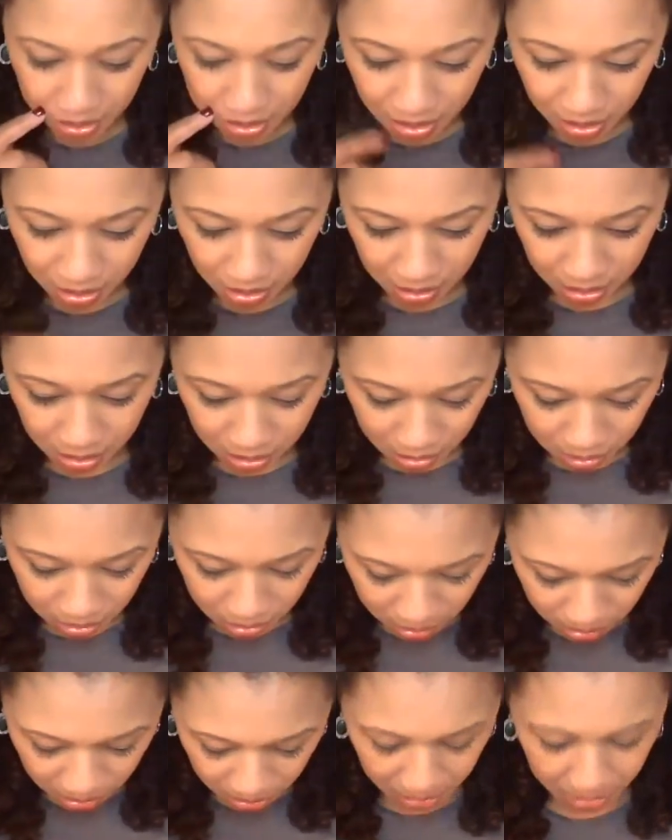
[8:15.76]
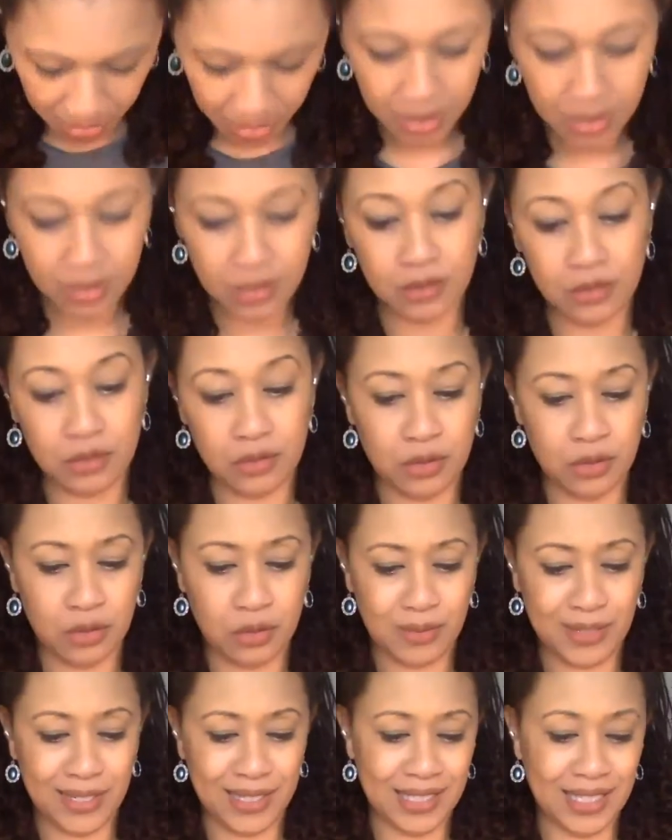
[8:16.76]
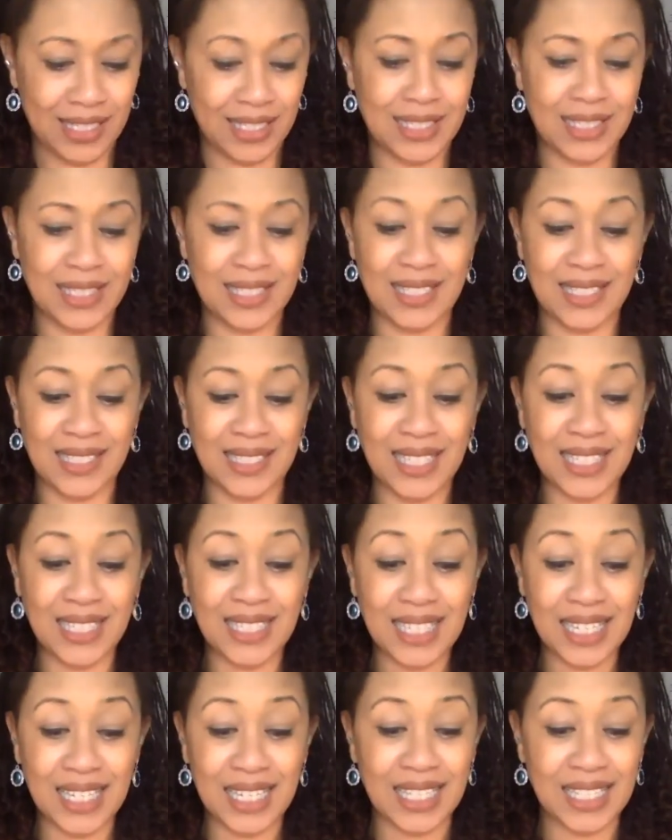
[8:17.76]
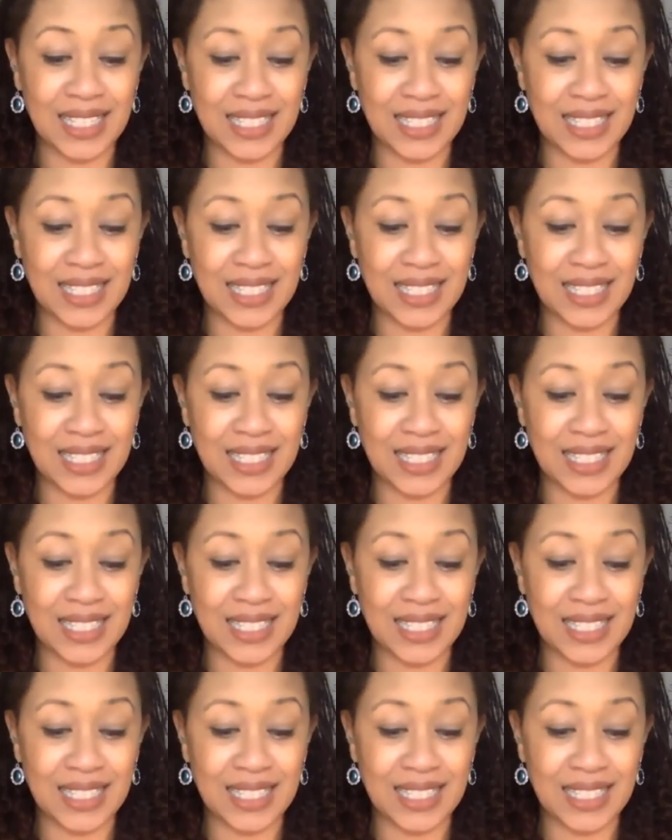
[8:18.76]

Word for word: Uh, and what is this? Is a C D.